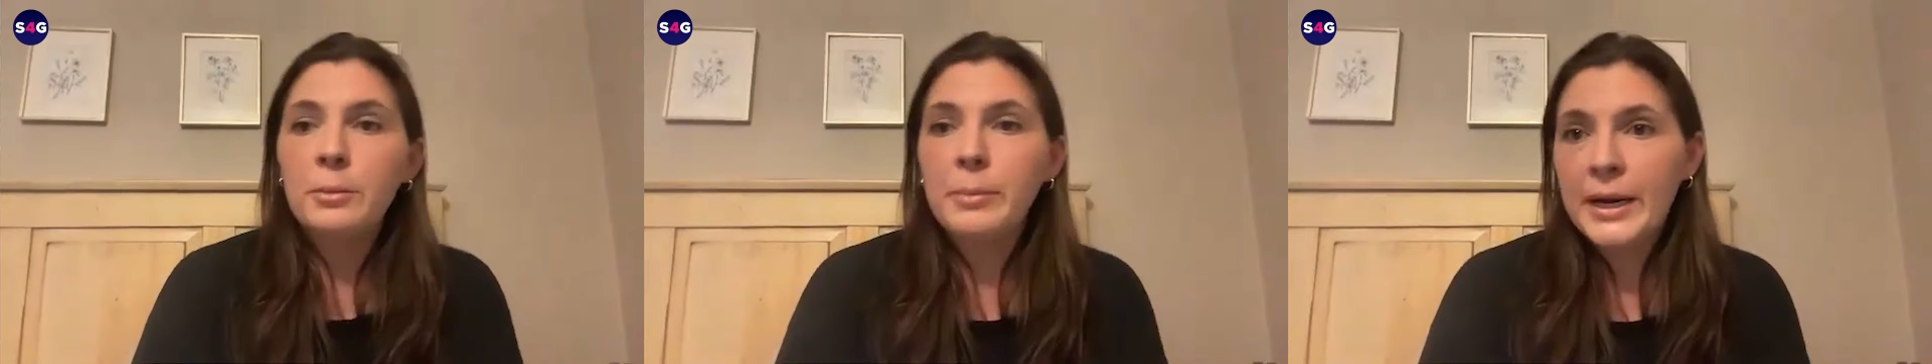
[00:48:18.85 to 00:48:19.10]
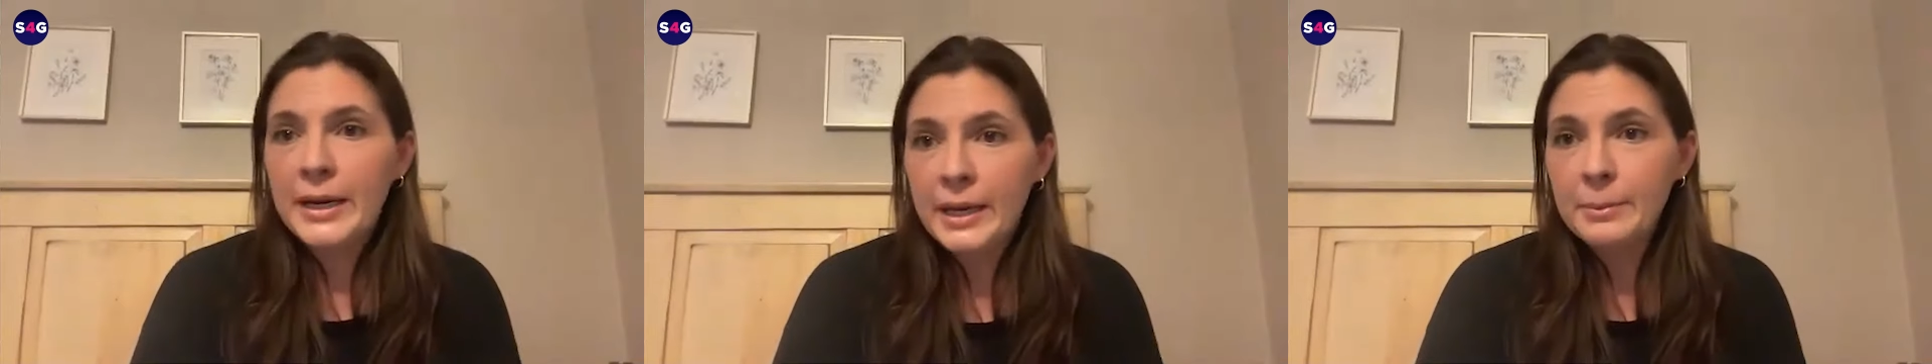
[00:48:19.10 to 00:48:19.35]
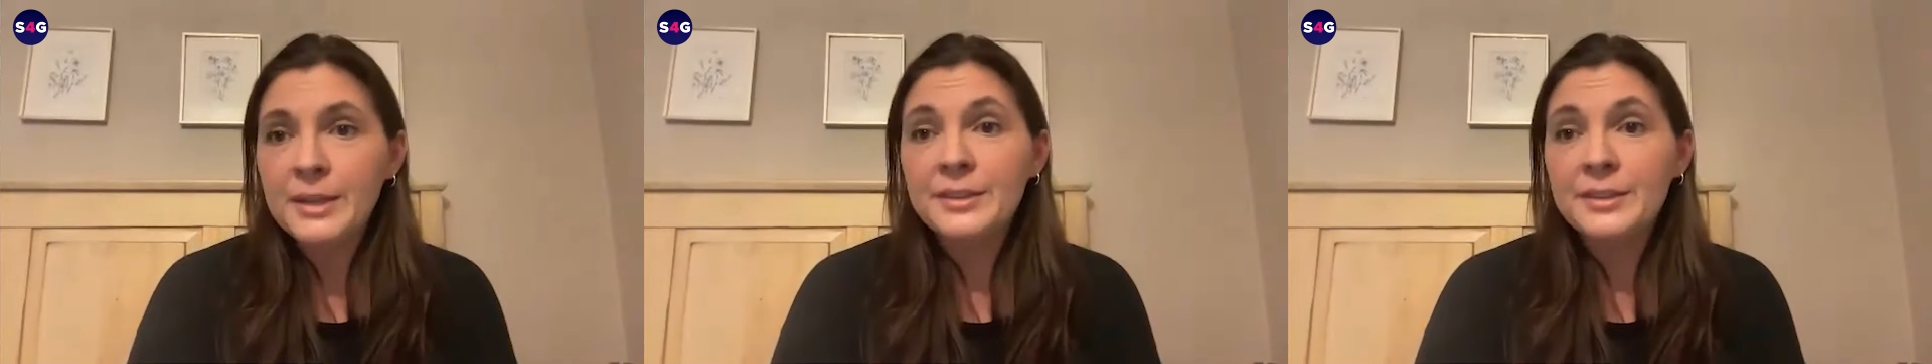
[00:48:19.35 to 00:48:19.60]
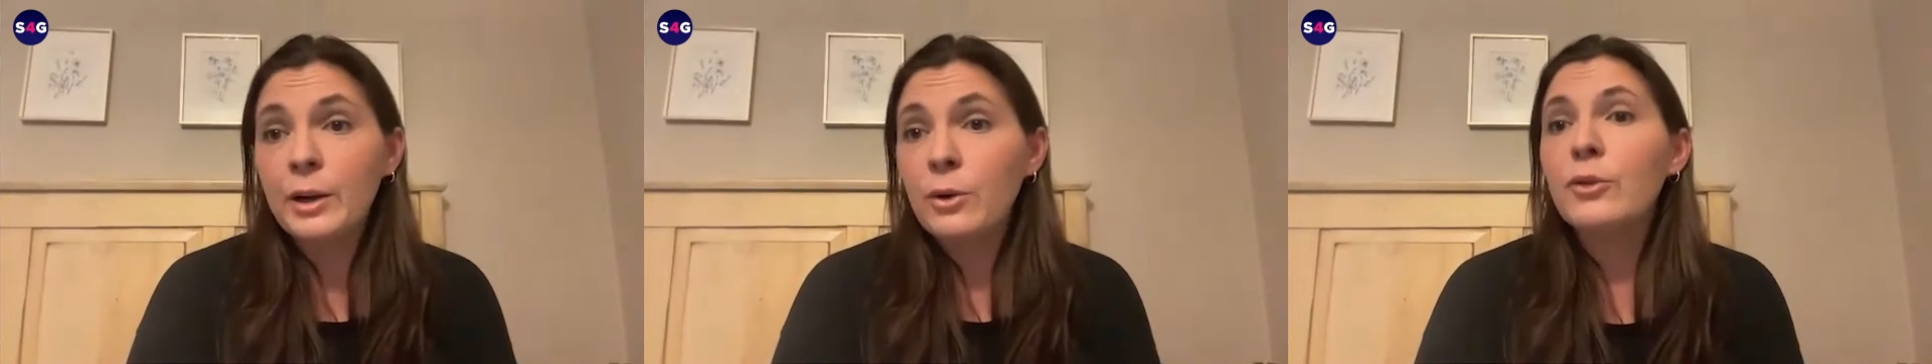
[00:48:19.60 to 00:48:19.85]
by name because
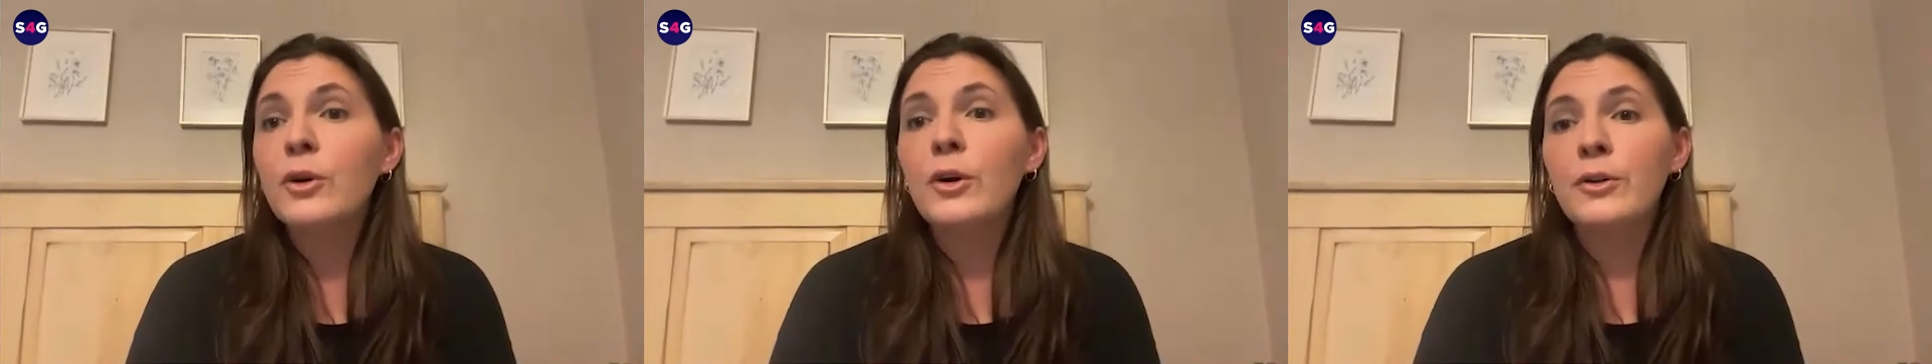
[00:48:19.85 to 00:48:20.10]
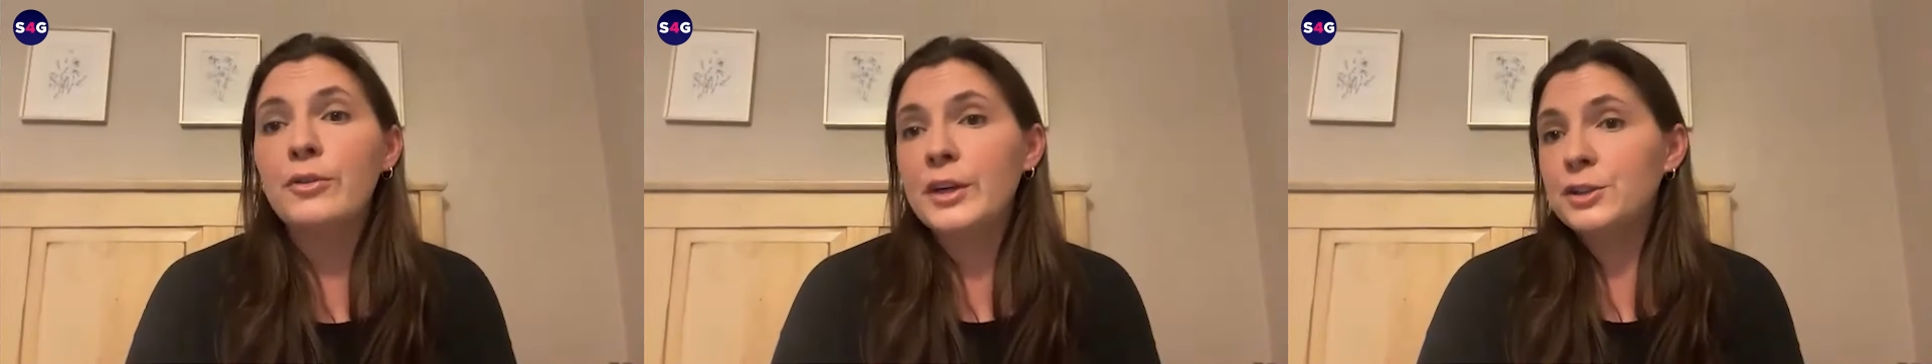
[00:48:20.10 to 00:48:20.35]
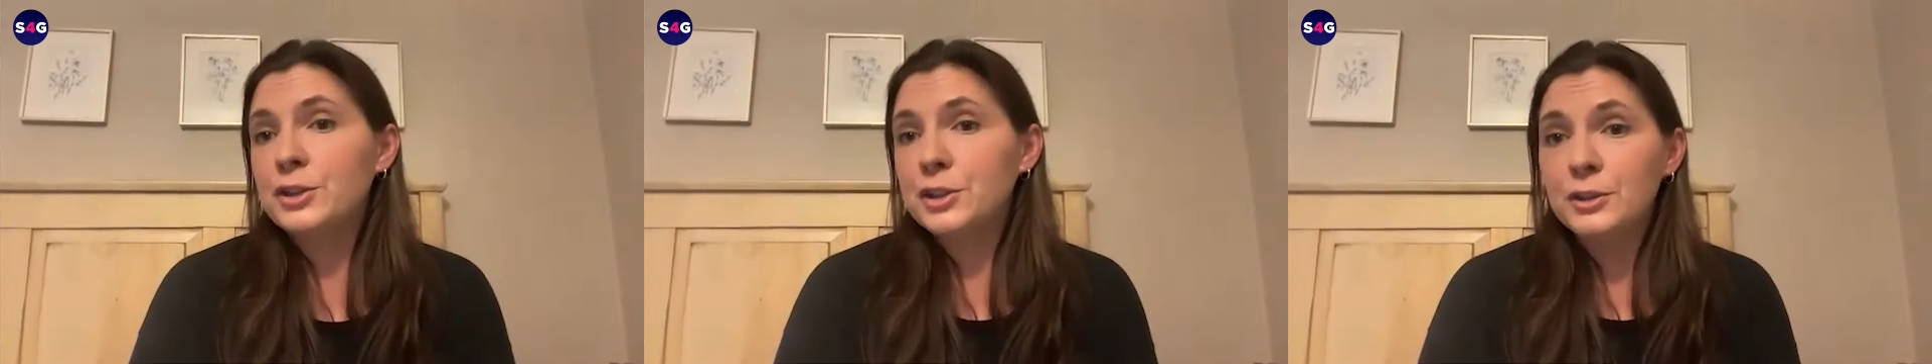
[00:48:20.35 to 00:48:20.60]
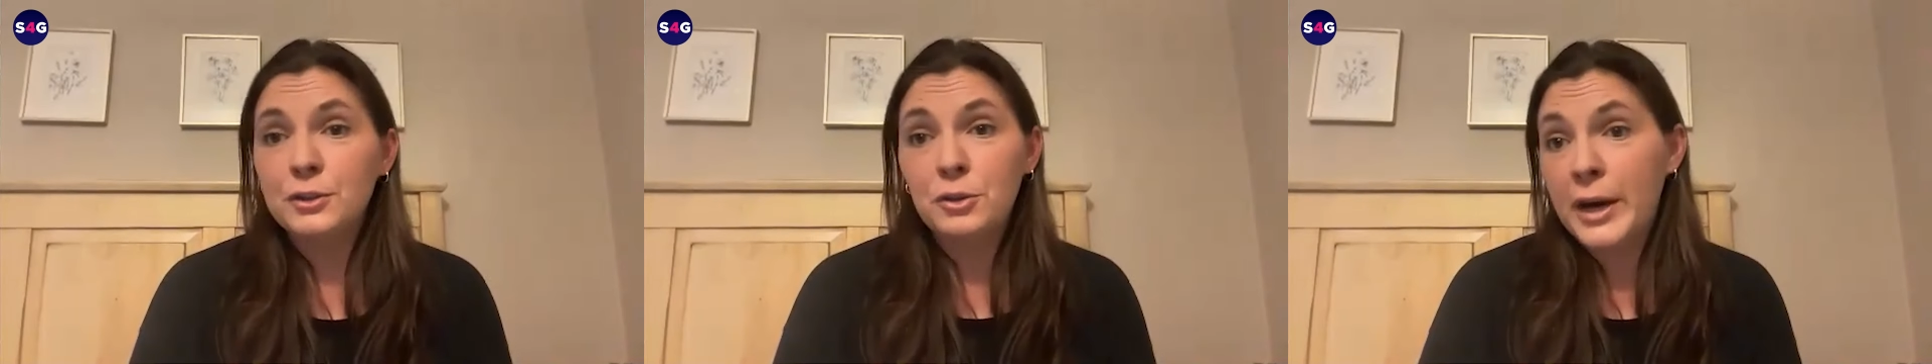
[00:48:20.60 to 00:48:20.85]
I overall think
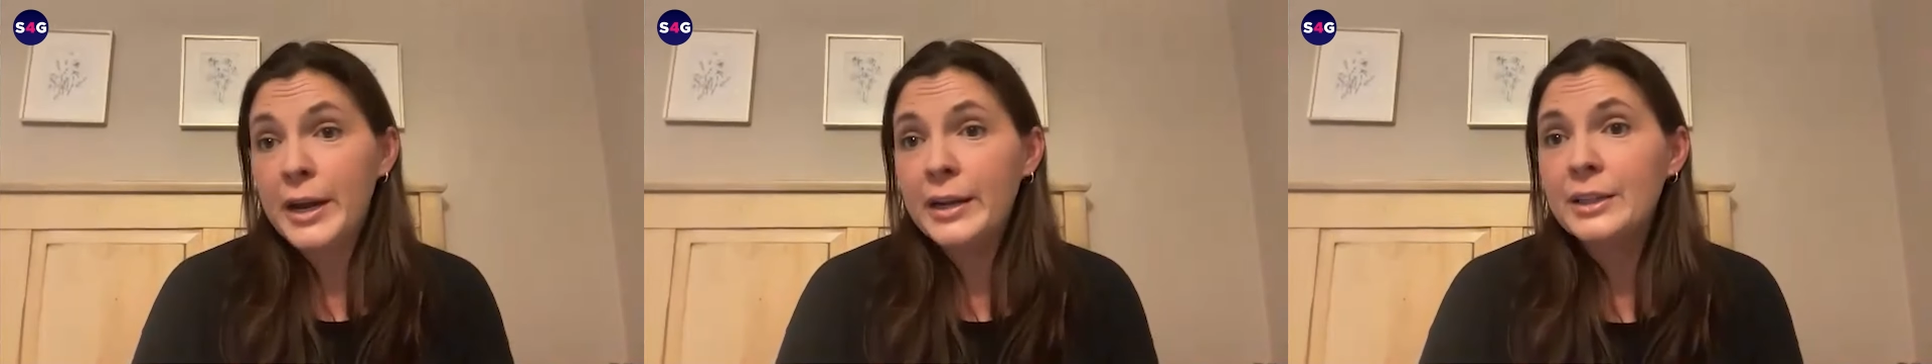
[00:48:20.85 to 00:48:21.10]
she's great